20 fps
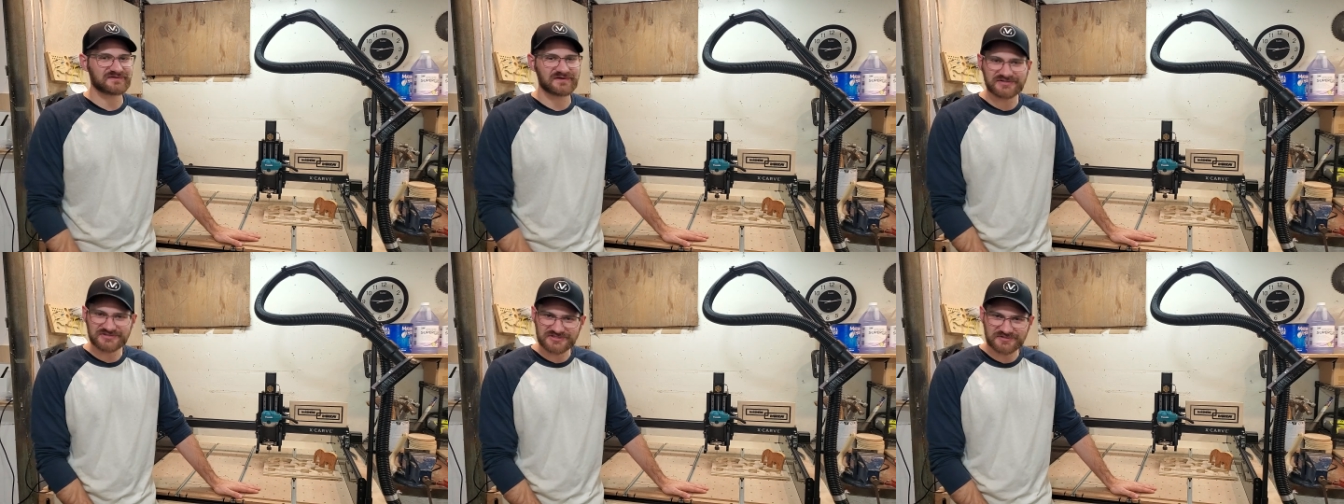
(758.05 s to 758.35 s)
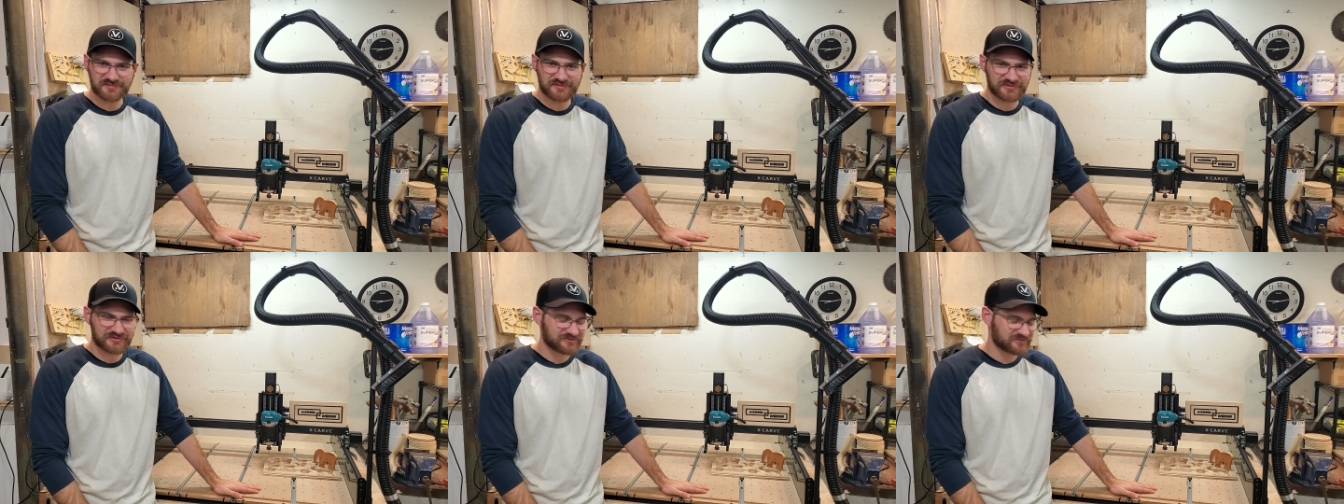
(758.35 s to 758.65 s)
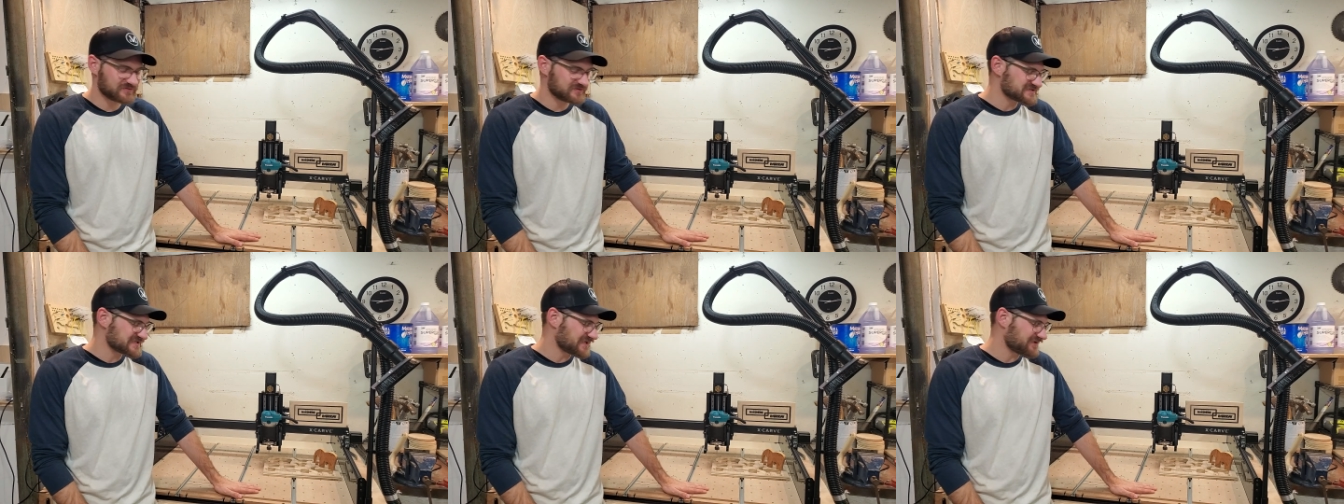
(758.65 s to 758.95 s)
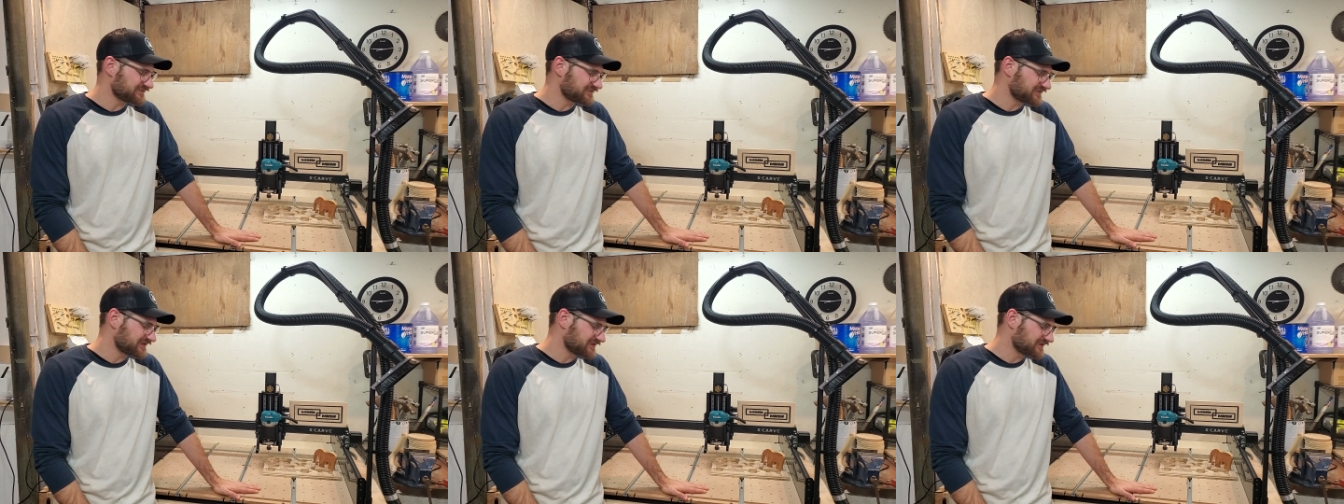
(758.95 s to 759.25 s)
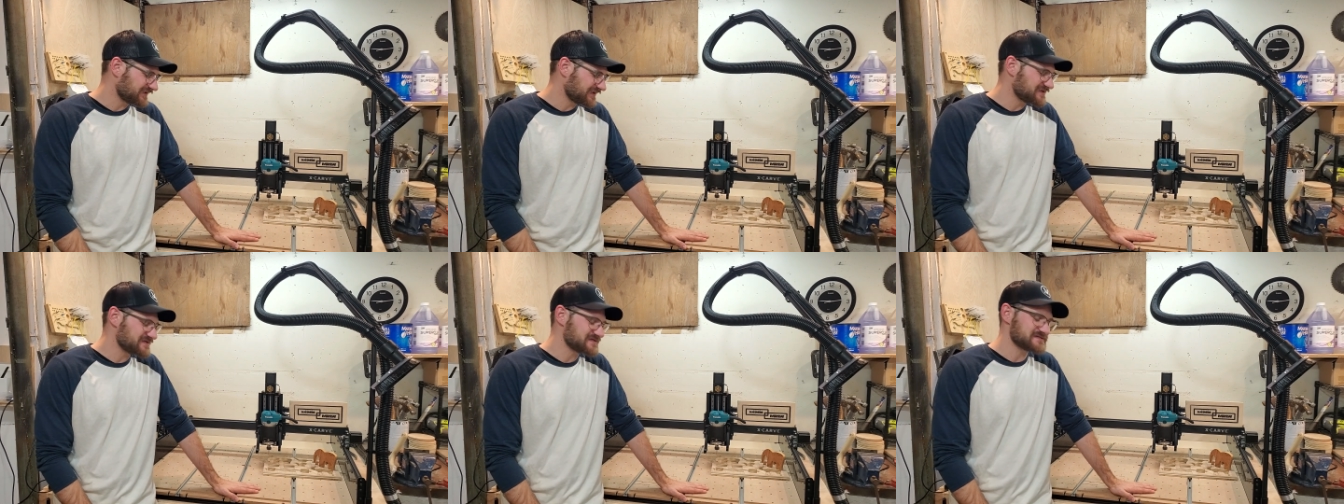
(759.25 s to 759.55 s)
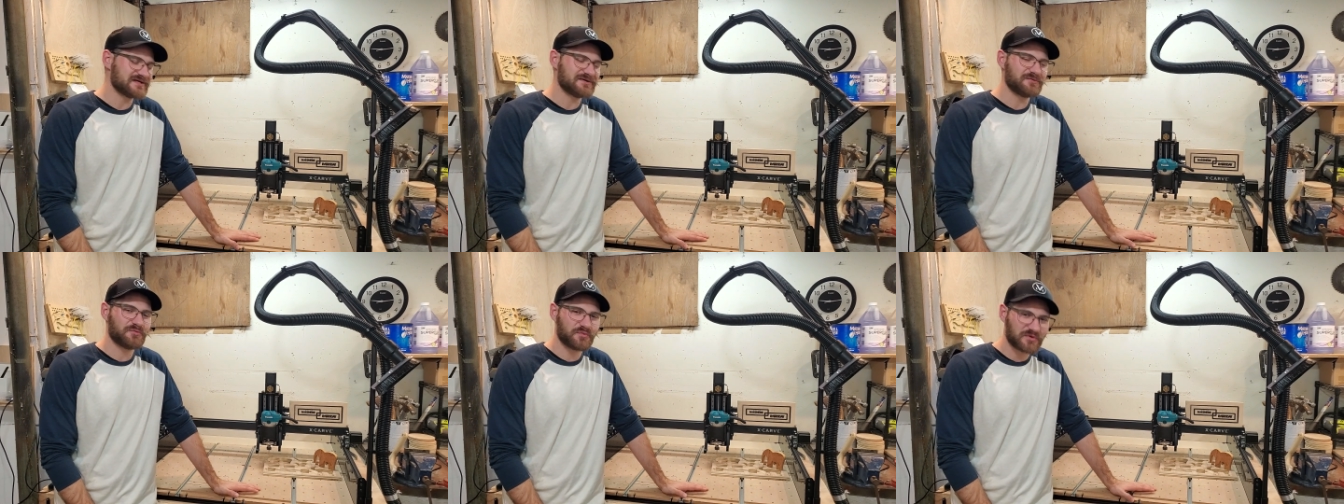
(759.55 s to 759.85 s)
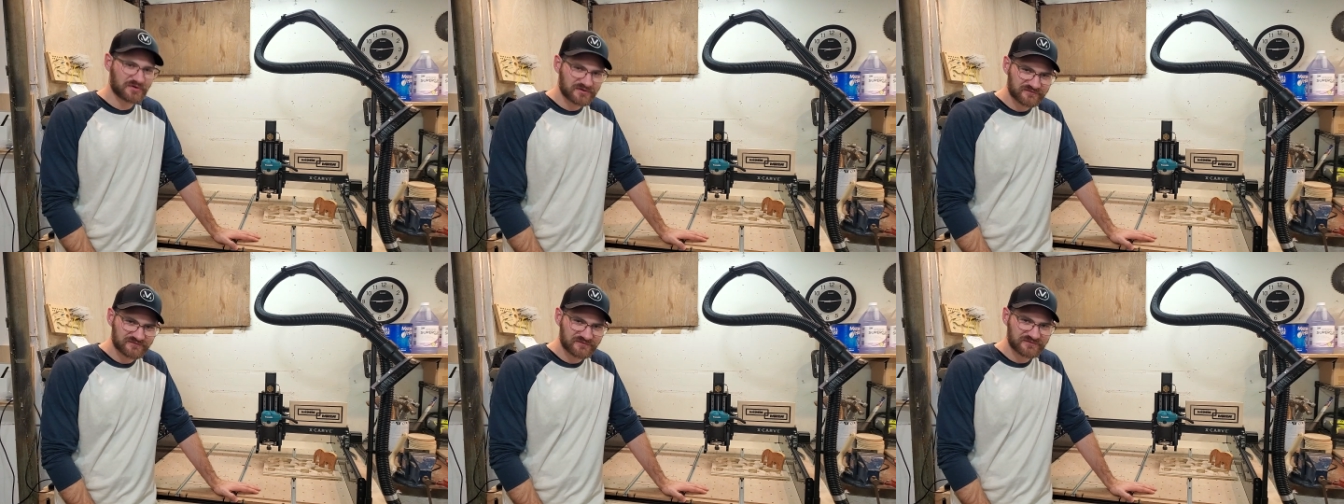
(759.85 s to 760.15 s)
entrepreneurs out there. It is a
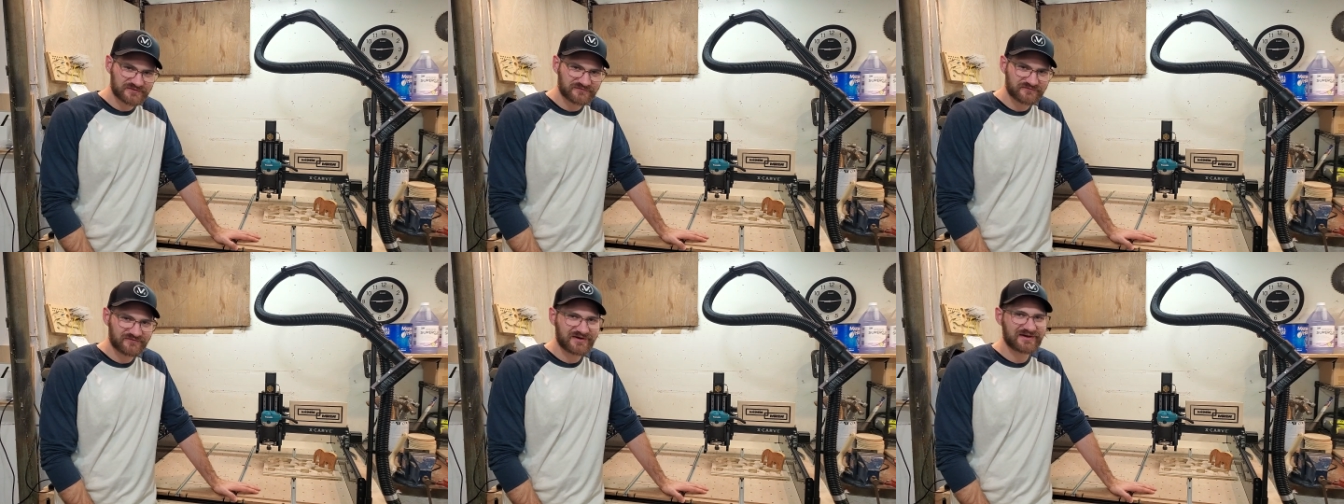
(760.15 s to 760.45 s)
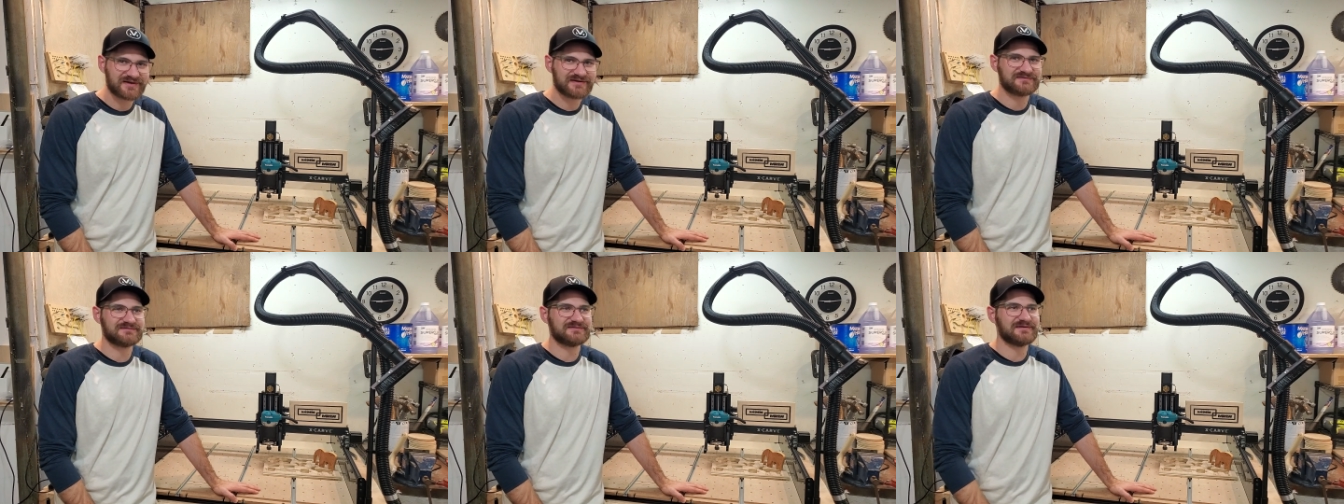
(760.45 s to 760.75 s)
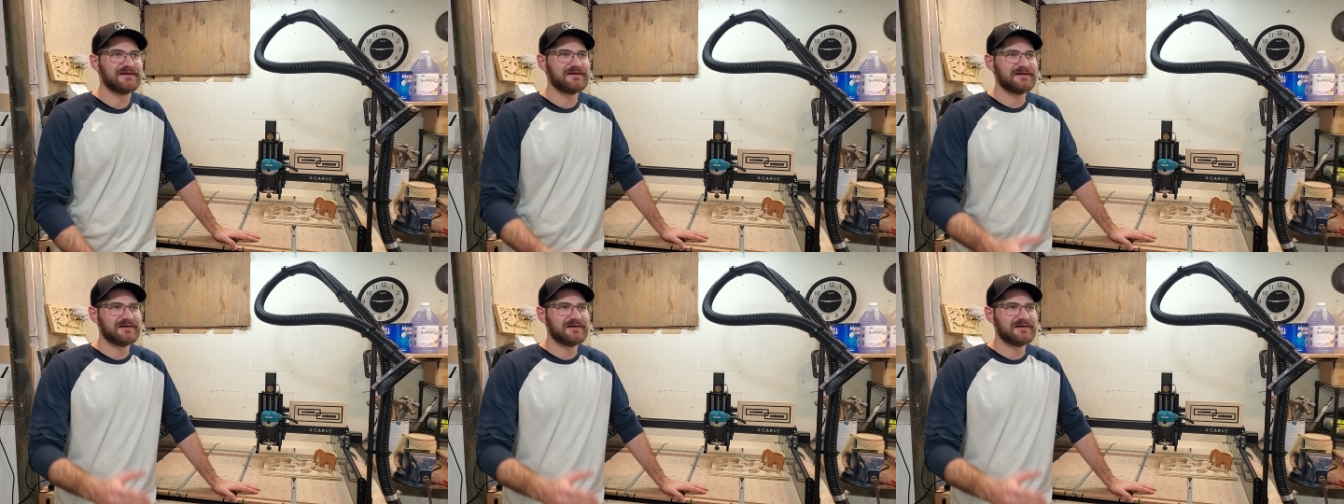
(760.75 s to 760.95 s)
wonderful device.